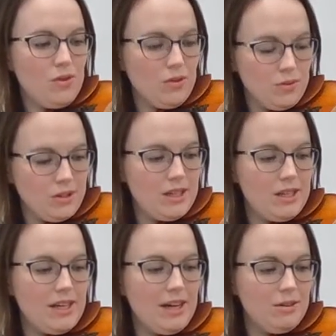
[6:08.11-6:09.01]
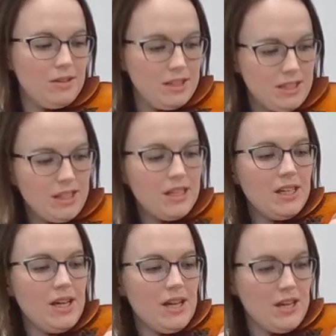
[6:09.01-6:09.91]
3, now
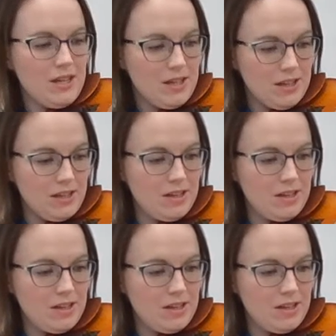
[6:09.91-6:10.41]
D. E,